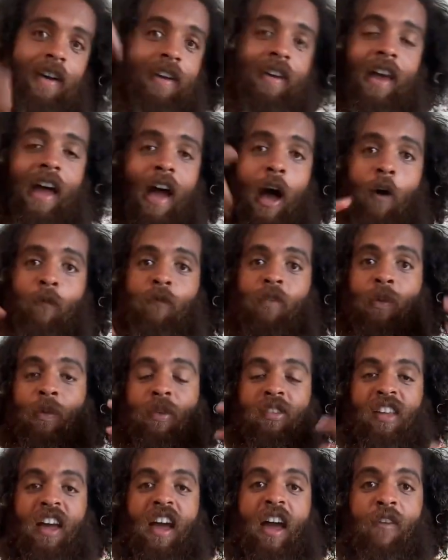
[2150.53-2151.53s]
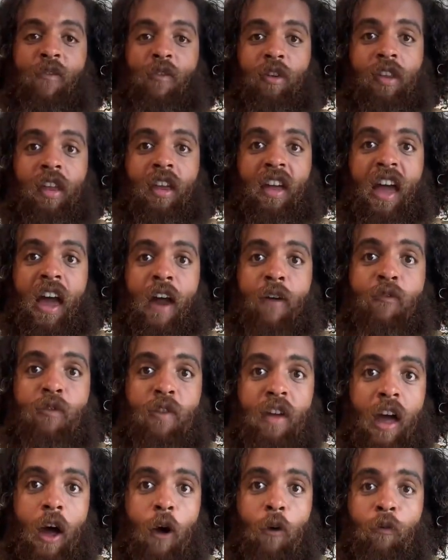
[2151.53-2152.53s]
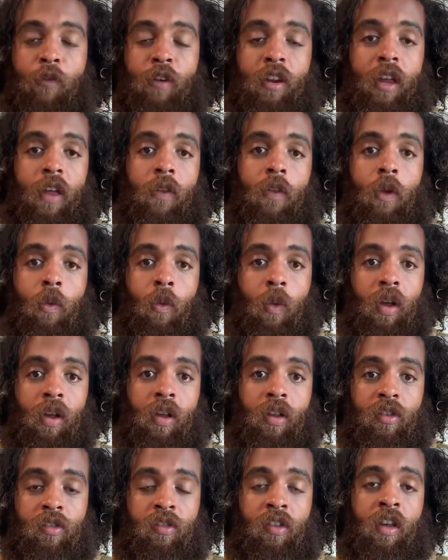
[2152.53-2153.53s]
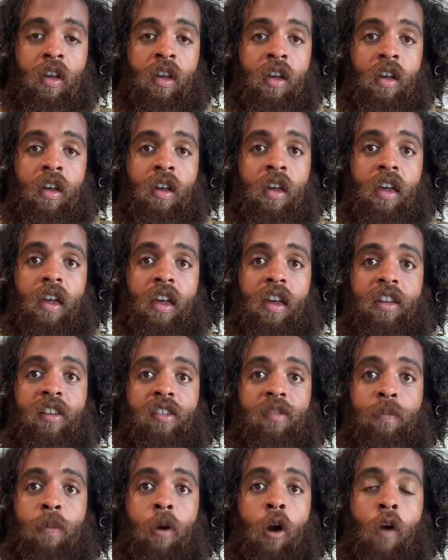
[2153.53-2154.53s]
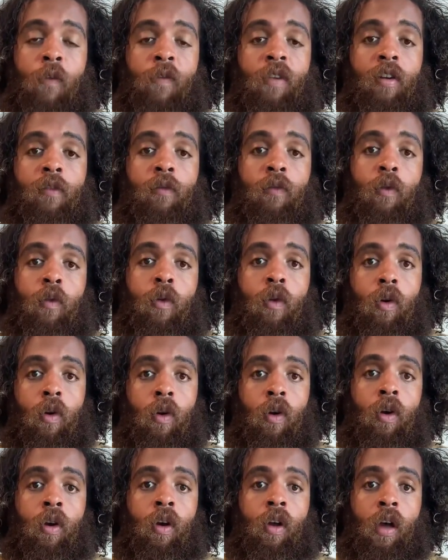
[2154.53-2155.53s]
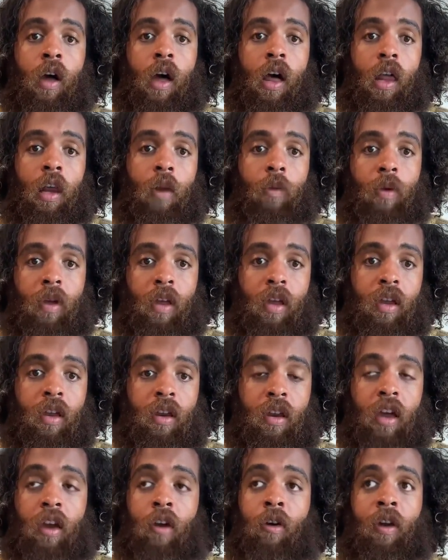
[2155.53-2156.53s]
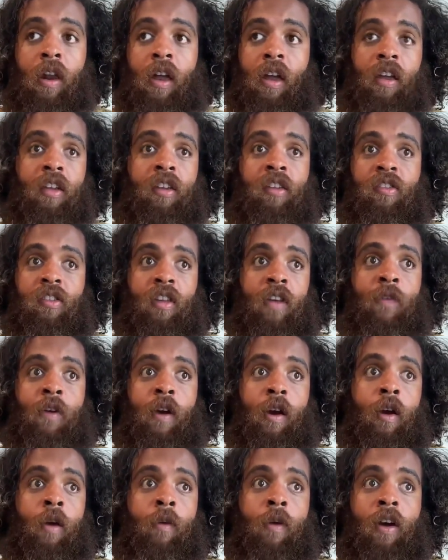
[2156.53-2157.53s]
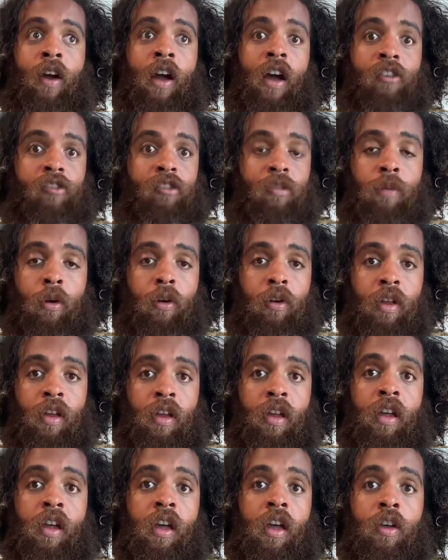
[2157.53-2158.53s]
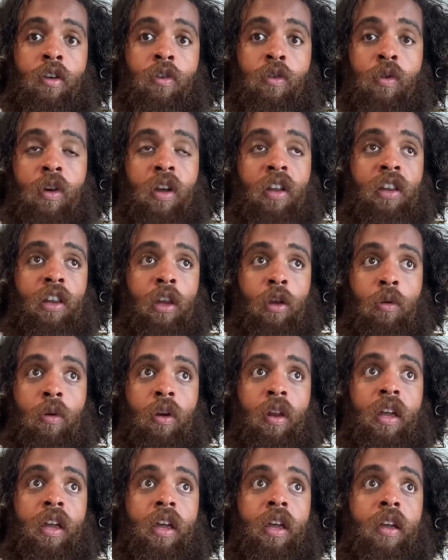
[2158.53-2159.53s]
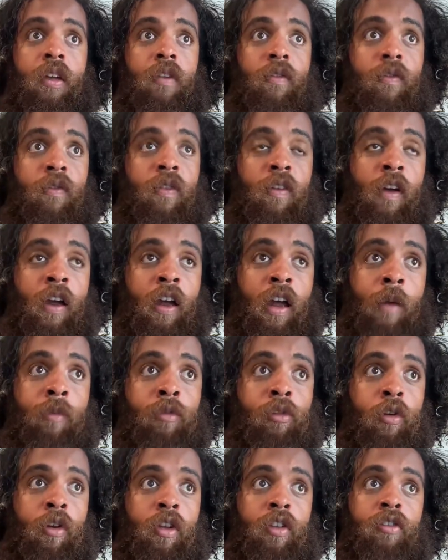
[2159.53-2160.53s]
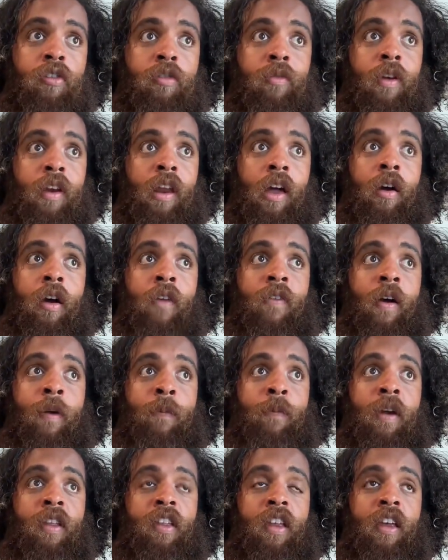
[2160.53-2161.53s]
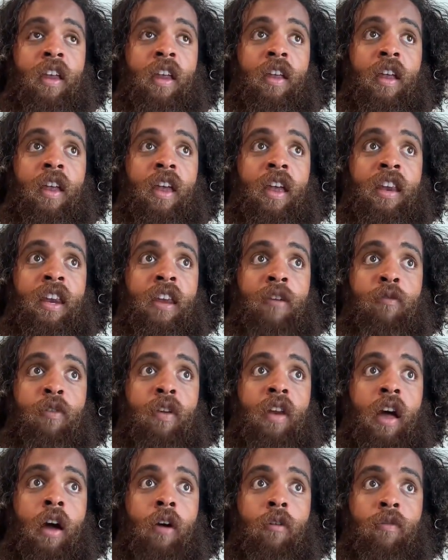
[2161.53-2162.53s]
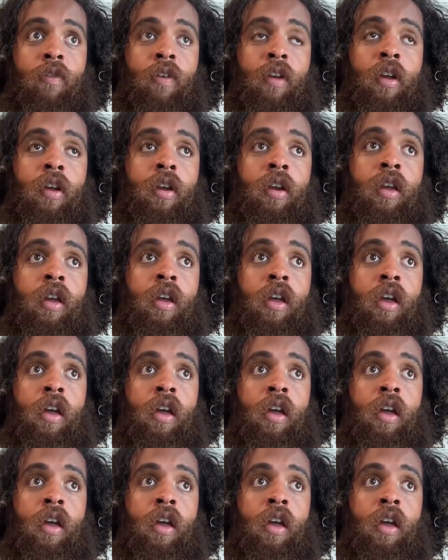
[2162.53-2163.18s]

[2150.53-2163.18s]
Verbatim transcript: And the outfit was everything. Every outfit in The Wiz is perfect for Halloween or like just at the, or a costume party. You can literally, for like I'm 32 right now, if I picked a, a different outfit